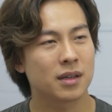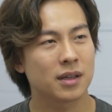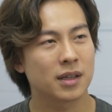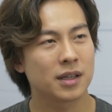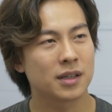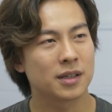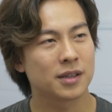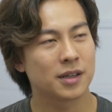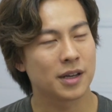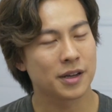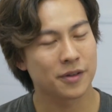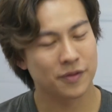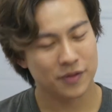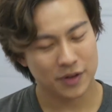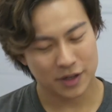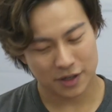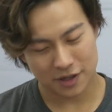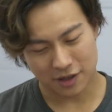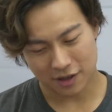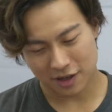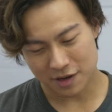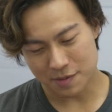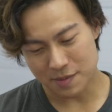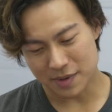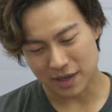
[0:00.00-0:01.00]
if you're
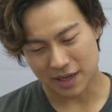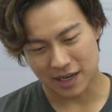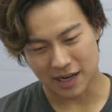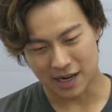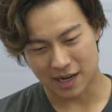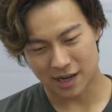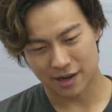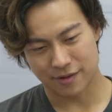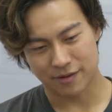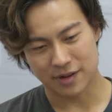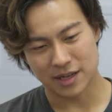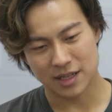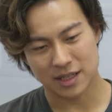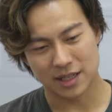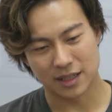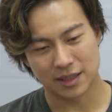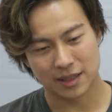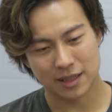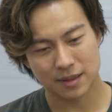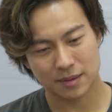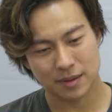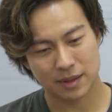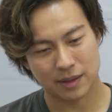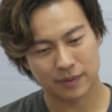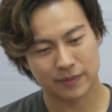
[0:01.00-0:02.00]
talking about calories, in
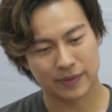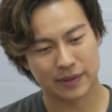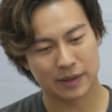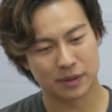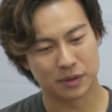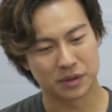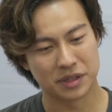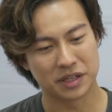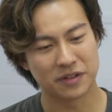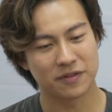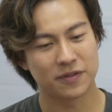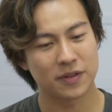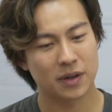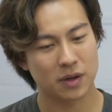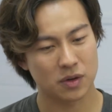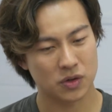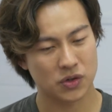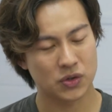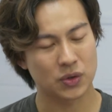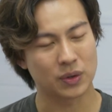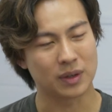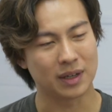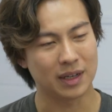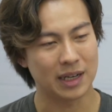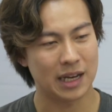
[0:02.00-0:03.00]
terms of our default
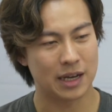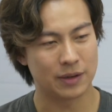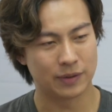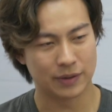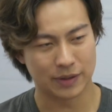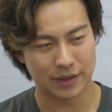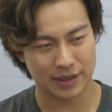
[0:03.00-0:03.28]
sugar level,